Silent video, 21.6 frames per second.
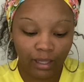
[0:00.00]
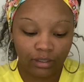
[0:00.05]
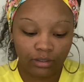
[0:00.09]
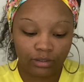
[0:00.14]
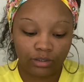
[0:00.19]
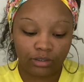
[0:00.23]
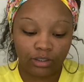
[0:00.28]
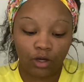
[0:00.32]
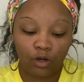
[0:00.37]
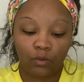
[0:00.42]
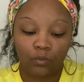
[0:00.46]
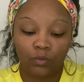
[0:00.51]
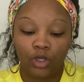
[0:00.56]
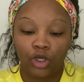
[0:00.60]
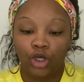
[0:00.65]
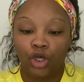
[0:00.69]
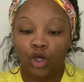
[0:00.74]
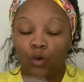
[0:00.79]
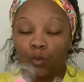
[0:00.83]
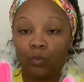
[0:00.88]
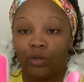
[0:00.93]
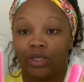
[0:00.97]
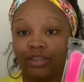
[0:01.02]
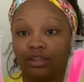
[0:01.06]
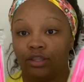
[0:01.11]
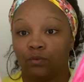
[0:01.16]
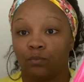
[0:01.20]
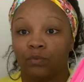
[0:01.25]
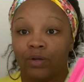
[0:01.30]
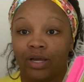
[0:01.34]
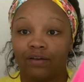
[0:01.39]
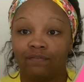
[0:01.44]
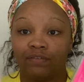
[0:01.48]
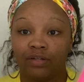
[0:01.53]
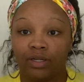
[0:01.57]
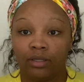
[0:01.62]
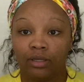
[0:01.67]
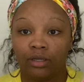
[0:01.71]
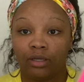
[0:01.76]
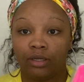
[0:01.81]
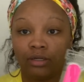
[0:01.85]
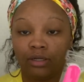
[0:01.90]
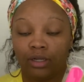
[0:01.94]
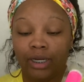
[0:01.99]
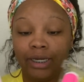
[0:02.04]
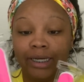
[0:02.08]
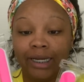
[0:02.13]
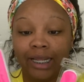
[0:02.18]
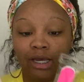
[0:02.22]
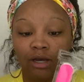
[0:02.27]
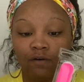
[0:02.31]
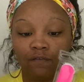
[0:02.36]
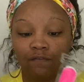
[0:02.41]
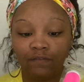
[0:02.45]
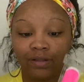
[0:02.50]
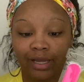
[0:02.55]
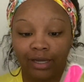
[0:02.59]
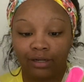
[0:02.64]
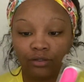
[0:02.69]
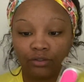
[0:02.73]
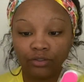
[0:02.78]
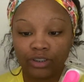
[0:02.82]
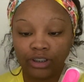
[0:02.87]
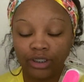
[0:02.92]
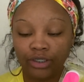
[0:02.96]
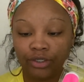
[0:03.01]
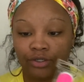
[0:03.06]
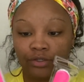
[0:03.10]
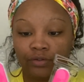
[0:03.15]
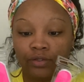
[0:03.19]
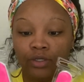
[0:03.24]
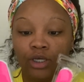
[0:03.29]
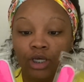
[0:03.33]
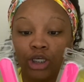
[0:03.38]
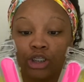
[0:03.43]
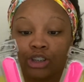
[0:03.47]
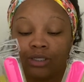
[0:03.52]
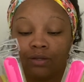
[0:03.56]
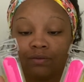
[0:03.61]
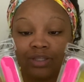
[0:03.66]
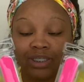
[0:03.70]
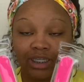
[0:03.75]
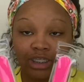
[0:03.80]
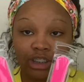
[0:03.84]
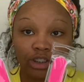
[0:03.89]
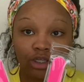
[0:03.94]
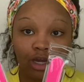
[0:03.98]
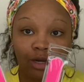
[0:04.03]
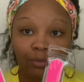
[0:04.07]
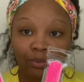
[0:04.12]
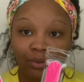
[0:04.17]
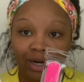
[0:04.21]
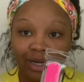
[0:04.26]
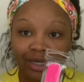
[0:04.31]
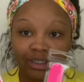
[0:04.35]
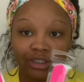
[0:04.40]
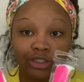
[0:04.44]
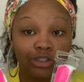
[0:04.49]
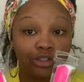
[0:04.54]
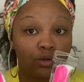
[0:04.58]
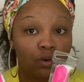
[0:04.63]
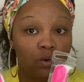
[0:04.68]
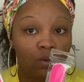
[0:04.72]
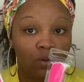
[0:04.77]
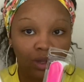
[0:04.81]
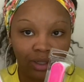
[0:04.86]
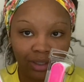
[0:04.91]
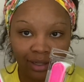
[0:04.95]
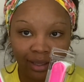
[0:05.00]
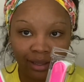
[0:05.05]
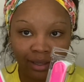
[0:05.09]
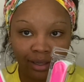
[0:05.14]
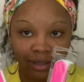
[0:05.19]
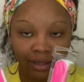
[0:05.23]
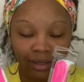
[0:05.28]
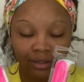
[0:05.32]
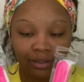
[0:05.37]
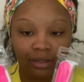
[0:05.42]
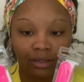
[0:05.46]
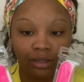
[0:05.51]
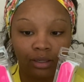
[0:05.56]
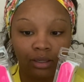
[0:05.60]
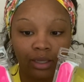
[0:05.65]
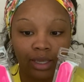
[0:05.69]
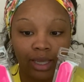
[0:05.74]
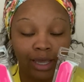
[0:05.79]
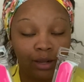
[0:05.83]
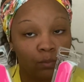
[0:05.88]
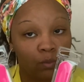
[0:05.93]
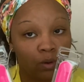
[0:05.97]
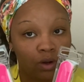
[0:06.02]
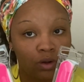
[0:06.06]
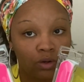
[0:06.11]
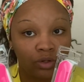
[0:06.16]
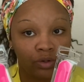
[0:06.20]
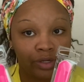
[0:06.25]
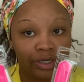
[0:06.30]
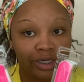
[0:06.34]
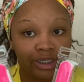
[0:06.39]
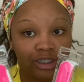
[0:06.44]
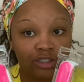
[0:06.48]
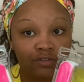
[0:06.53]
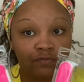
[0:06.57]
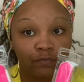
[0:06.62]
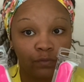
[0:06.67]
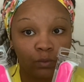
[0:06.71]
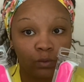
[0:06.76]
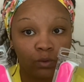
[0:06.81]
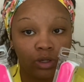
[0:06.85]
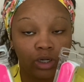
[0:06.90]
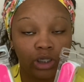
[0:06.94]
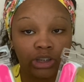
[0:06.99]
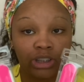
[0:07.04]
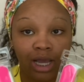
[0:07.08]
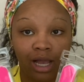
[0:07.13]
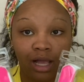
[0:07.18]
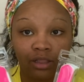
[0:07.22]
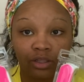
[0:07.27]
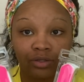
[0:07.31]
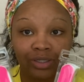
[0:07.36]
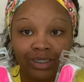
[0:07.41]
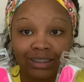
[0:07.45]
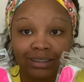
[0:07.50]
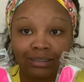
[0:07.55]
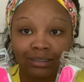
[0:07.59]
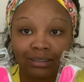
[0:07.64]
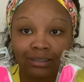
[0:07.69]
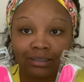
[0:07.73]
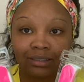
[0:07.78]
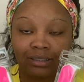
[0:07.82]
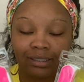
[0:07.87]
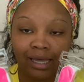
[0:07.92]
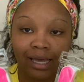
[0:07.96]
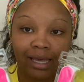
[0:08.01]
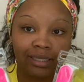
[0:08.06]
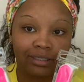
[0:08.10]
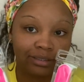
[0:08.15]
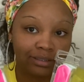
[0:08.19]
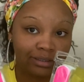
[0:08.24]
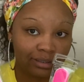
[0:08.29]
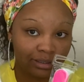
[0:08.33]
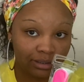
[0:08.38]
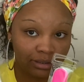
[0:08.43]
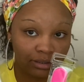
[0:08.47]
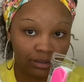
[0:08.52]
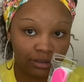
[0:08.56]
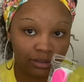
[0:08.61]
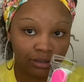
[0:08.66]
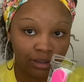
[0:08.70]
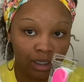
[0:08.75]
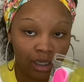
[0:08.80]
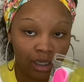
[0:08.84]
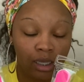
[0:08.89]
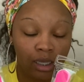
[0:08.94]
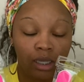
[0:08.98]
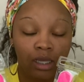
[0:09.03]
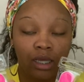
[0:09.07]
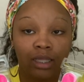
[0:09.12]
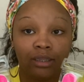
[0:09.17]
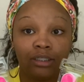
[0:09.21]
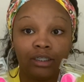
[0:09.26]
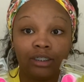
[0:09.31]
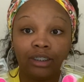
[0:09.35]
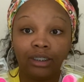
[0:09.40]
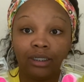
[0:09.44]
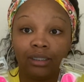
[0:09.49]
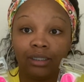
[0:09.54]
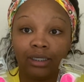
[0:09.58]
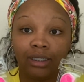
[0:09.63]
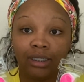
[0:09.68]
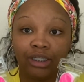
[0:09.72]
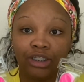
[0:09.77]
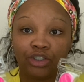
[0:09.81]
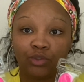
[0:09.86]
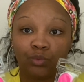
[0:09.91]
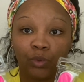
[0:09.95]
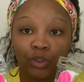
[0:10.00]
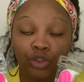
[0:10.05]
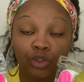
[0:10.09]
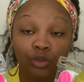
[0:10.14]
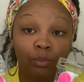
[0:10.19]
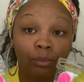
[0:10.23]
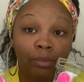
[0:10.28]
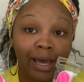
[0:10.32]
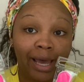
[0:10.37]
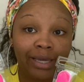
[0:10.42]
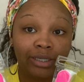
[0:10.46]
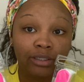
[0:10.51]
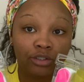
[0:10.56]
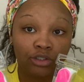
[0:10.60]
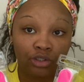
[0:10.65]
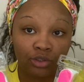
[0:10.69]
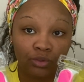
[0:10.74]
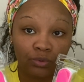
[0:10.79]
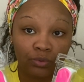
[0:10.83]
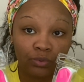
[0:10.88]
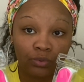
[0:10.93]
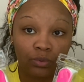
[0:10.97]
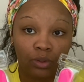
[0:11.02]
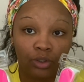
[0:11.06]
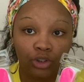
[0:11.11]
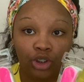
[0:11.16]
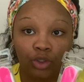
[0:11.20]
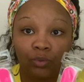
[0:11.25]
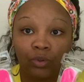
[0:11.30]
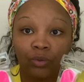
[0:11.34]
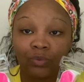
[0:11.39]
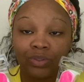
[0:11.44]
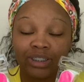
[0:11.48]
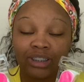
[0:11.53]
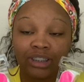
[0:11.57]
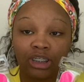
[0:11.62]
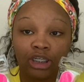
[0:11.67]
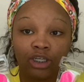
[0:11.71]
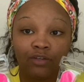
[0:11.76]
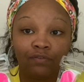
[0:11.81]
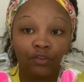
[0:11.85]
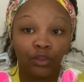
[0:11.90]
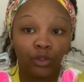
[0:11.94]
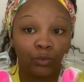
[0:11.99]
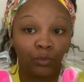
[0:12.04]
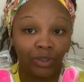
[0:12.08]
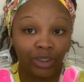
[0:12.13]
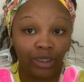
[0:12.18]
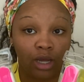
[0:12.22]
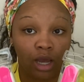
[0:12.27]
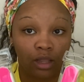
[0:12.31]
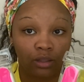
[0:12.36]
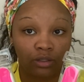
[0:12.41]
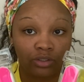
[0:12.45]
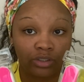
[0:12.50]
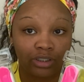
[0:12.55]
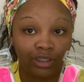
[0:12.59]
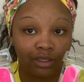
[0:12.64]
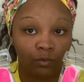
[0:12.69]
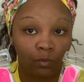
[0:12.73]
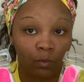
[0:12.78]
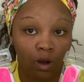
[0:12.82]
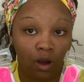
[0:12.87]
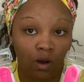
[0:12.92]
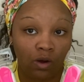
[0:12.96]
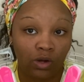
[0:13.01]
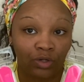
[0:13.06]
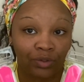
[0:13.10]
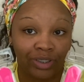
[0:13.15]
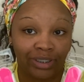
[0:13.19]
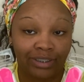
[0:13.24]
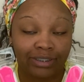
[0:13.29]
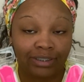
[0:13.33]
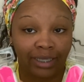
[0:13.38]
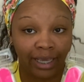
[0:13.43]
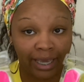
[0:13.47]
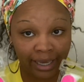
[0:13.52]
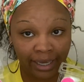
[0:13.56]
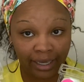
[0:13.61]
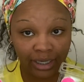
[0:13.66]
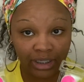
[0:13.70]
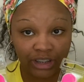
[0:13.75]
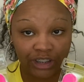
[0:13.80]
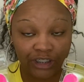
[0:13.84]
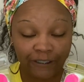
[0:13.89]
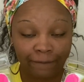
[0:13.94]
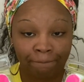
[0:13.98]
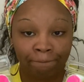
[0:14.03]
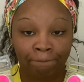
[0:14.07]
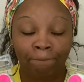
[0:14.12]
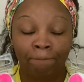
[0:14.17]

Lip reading: So with the Revlon nail filers here, so these are priced online at Walgreens for $1.69. The deal is when you buy 2, you will receive $3 in Walgreens cash.